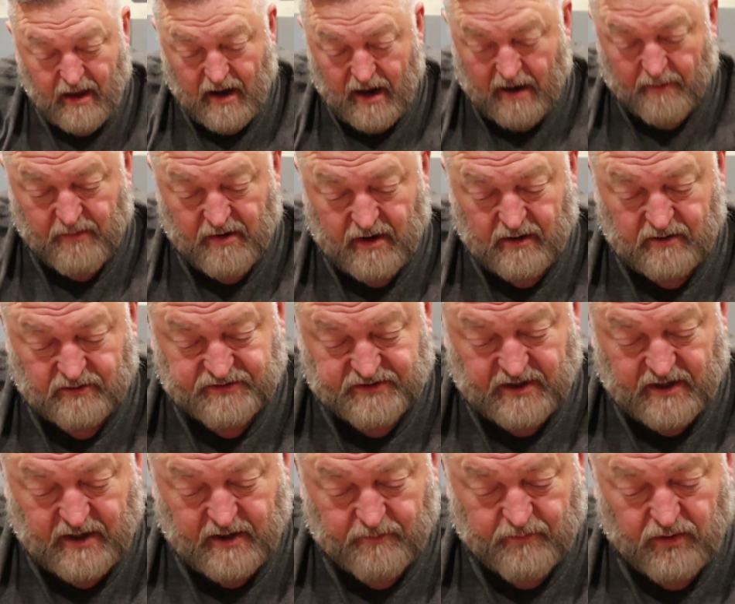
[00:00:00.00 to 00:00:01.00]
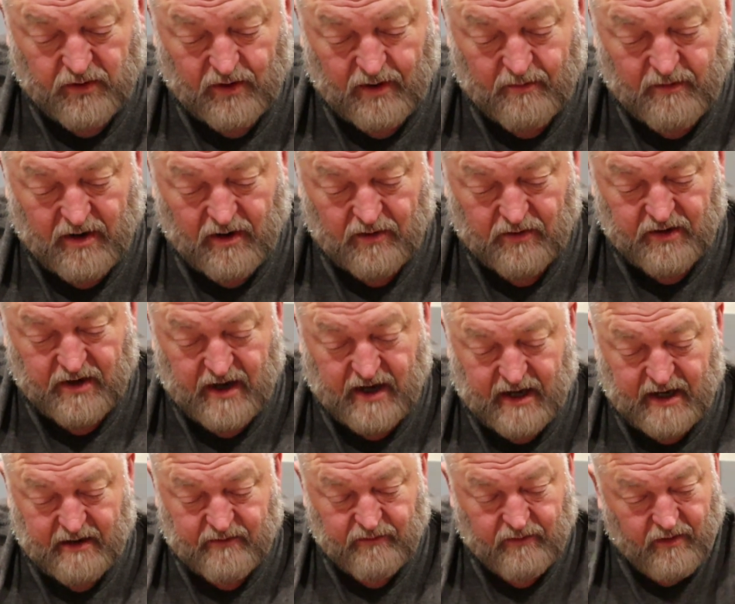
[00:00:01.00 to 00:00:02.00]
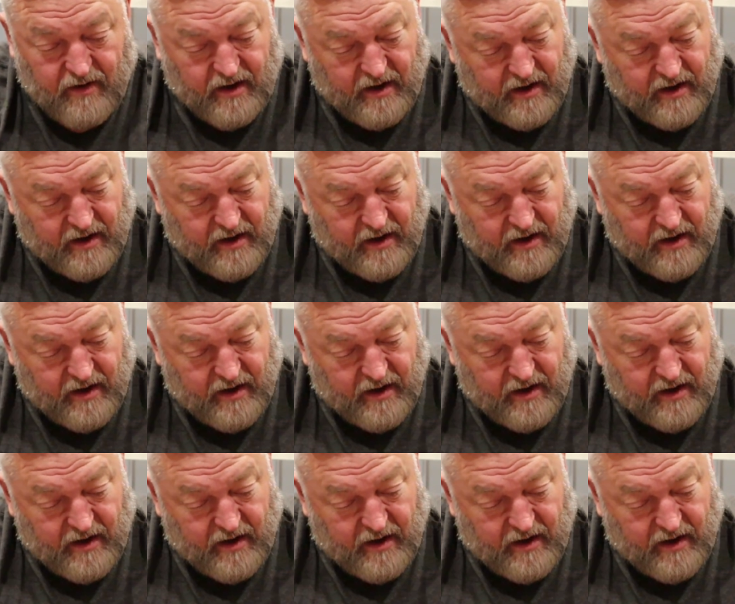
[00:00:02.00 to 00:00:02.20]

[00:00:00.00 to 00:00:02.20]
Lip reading: I'm not going to sit here and pull them all day.